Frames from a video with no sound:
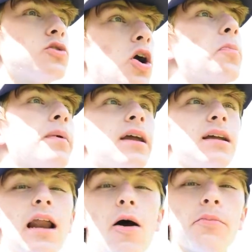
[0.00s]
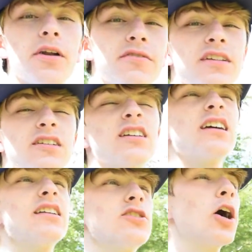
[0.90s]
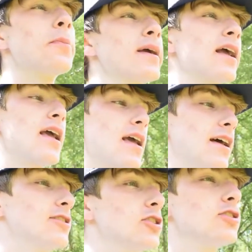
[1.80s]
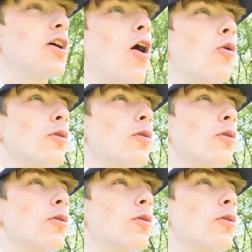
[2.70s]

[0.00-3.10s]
chirping. No, I'm not even hearing any chirping. It's just a whole